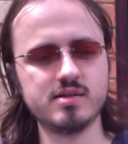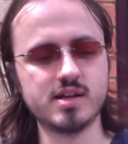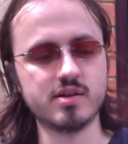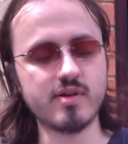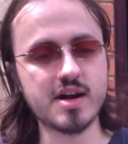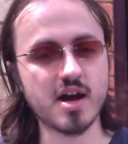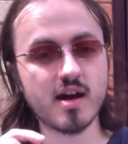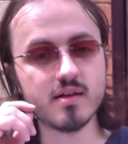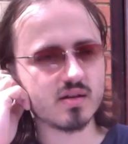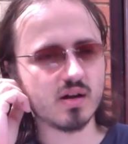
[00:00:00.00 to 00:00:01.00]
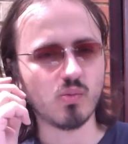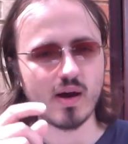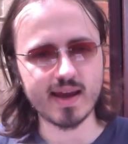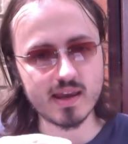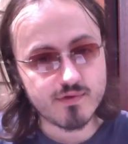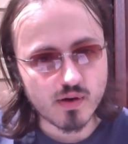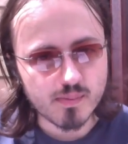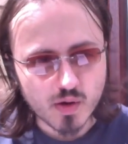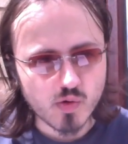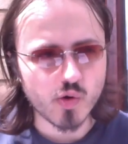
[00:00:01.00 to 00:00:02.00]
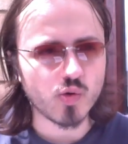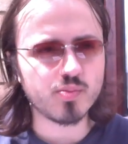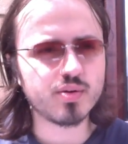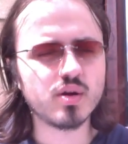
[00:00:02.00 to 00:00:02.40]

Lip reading: did a runner away from the group,